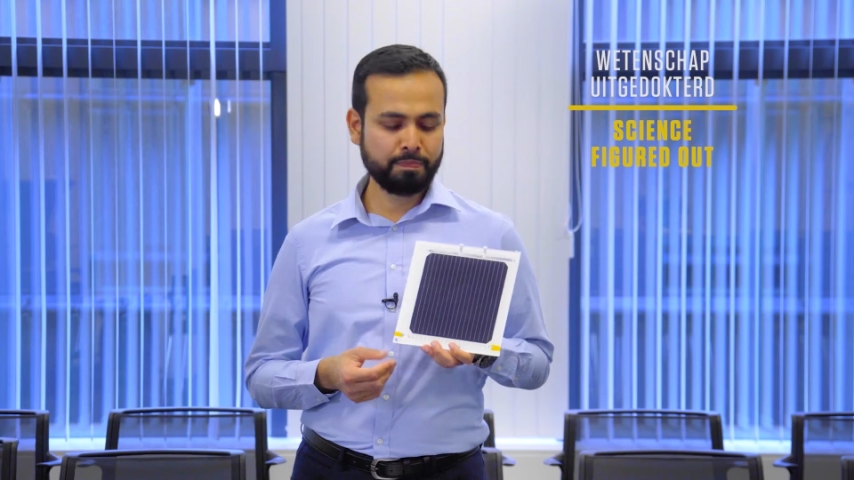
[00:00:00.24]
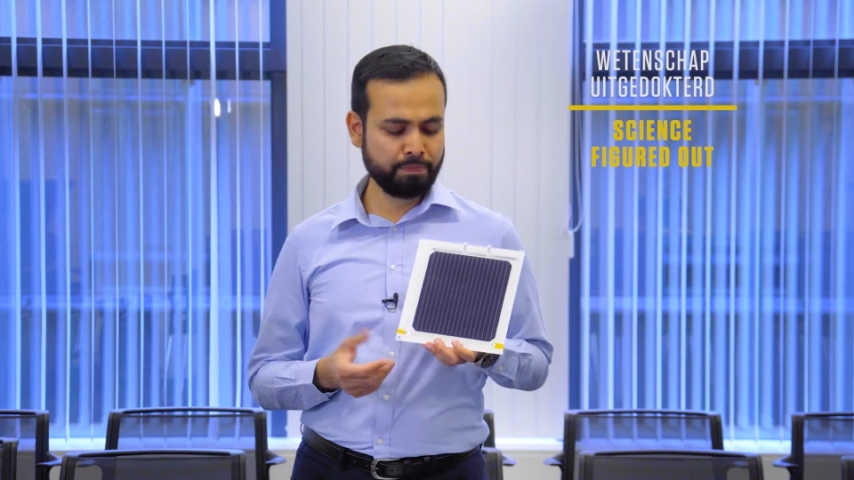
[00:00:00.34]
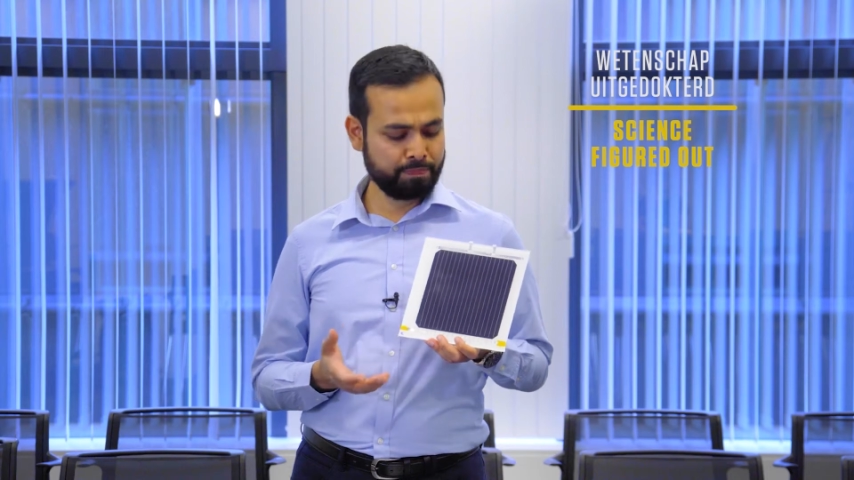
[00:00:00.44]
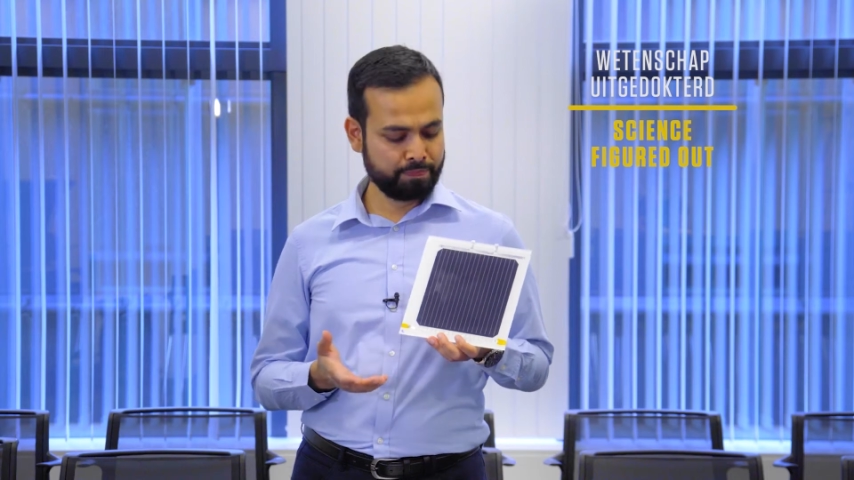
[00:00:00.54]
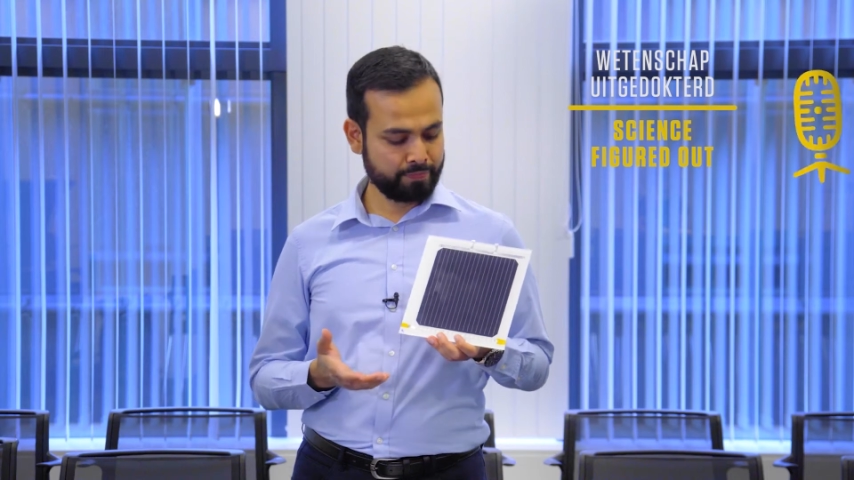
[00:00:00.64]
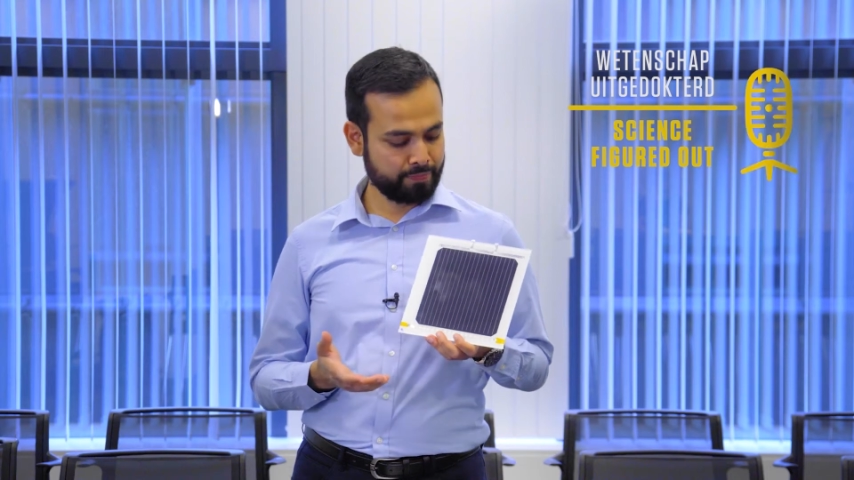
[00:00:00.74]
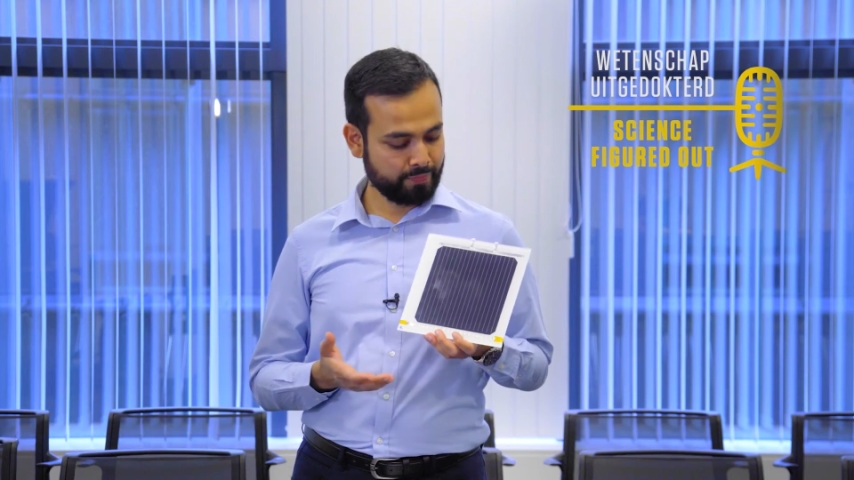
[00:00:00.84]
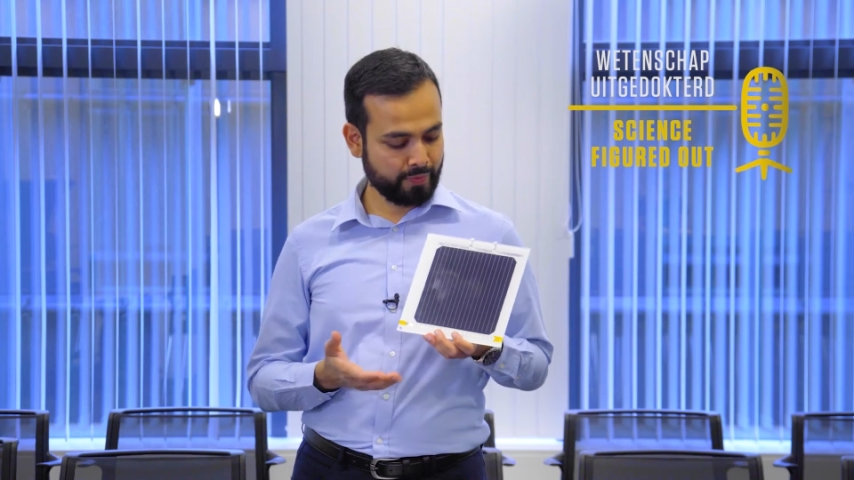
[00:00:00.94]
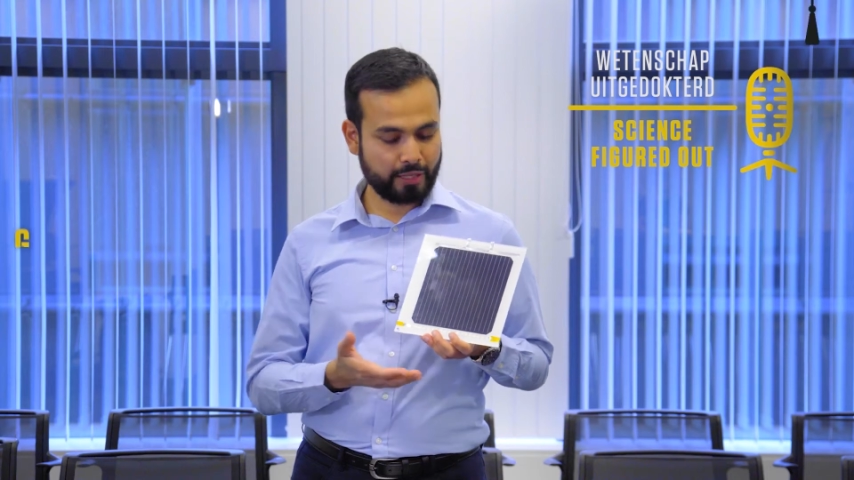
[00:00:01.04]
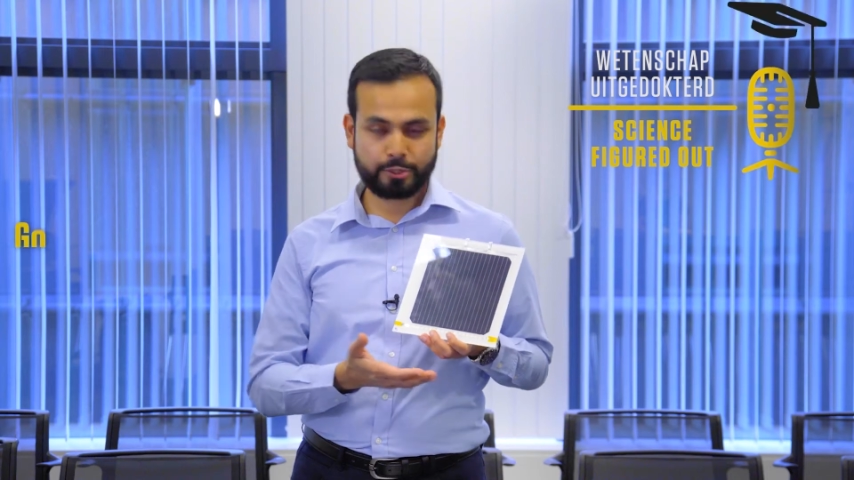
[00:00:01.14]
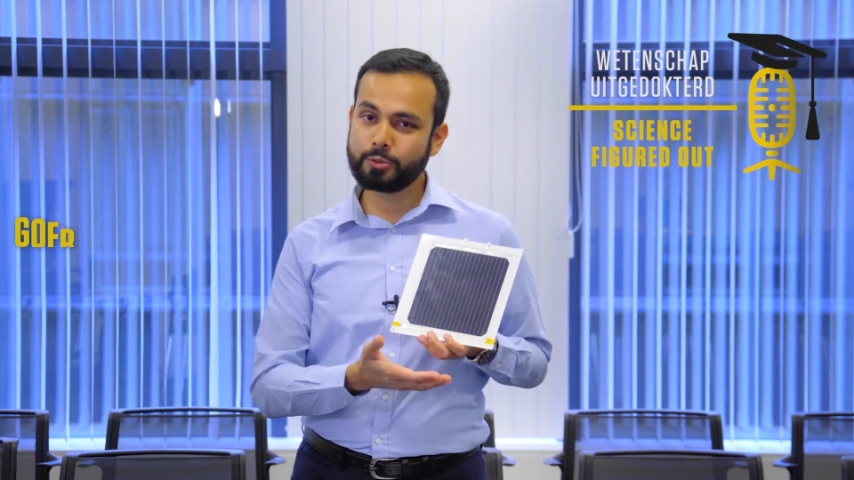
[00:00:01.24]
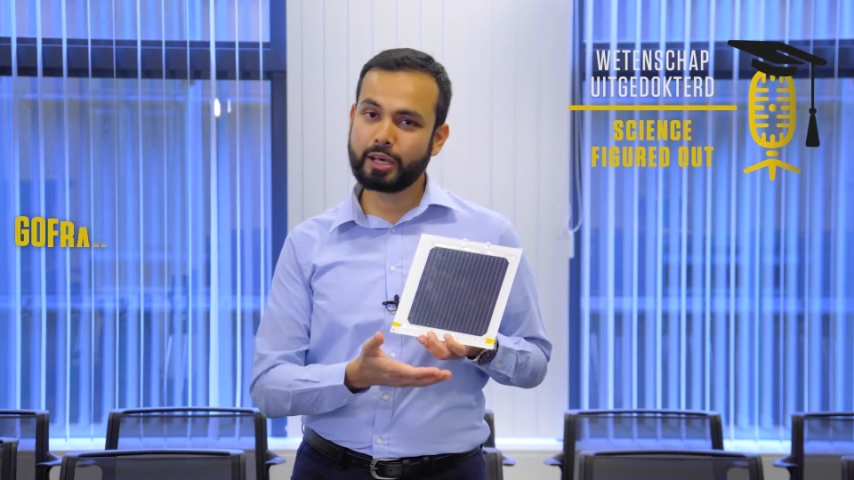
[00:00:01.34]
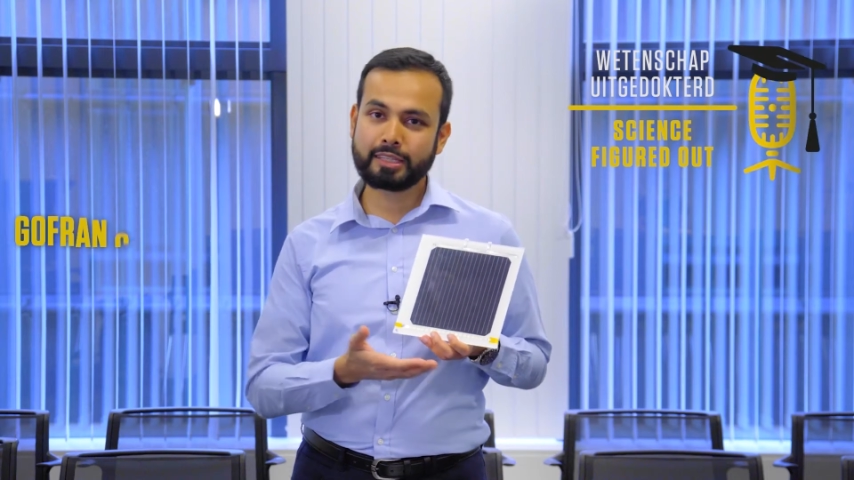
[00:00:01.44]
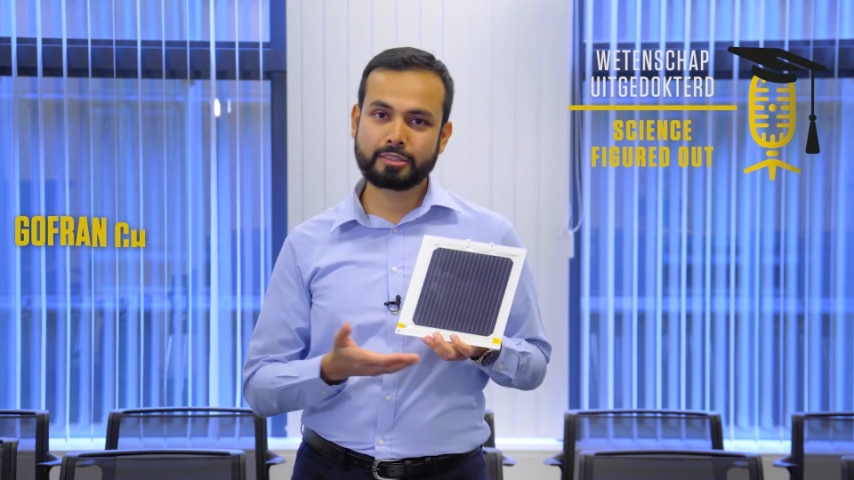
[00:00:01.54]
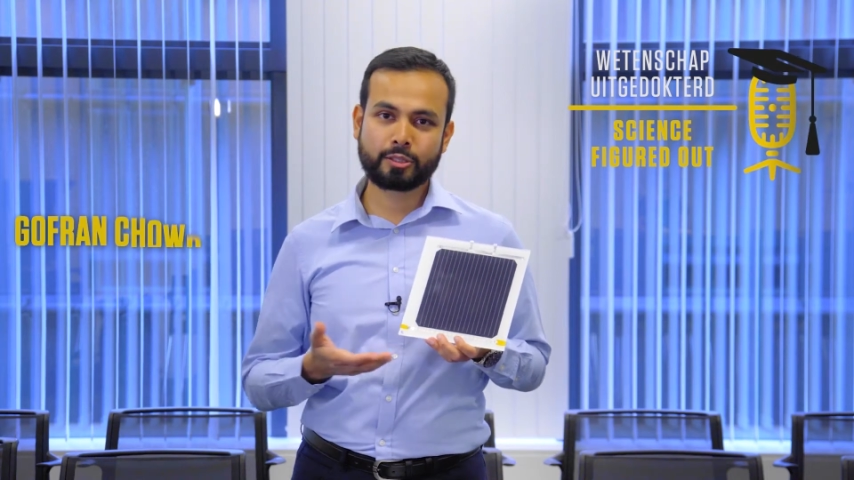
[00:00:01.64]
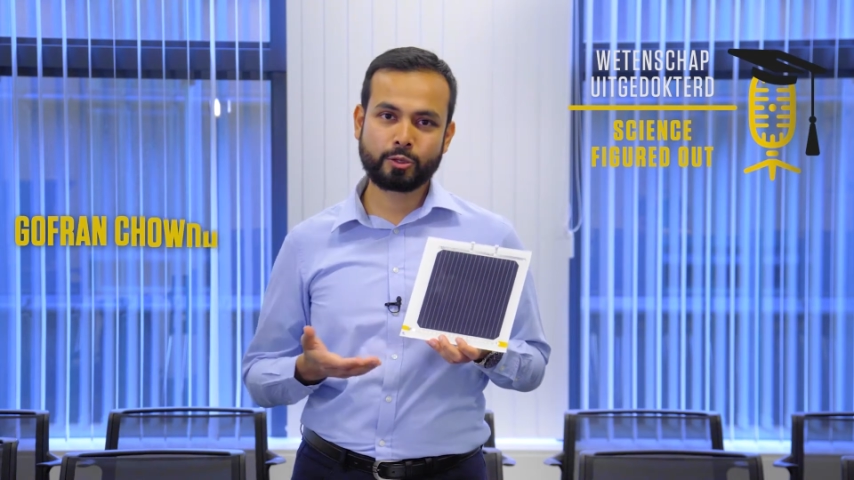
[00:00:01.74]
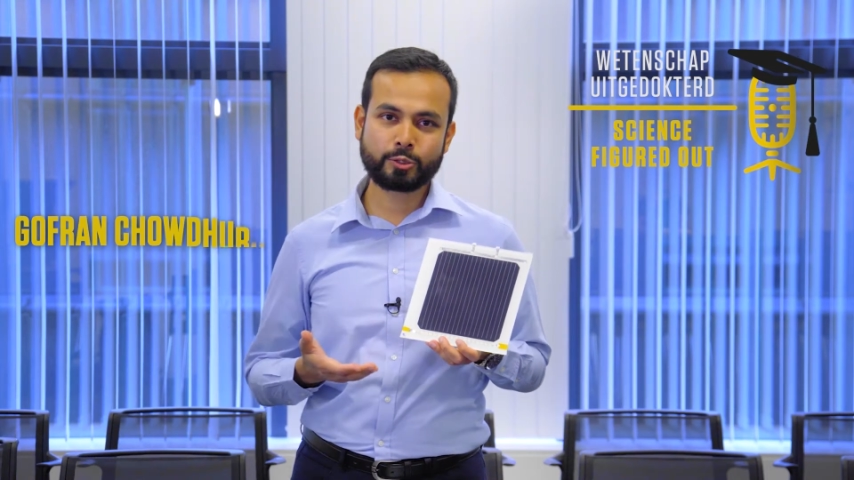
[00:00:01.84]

Hmm, should I install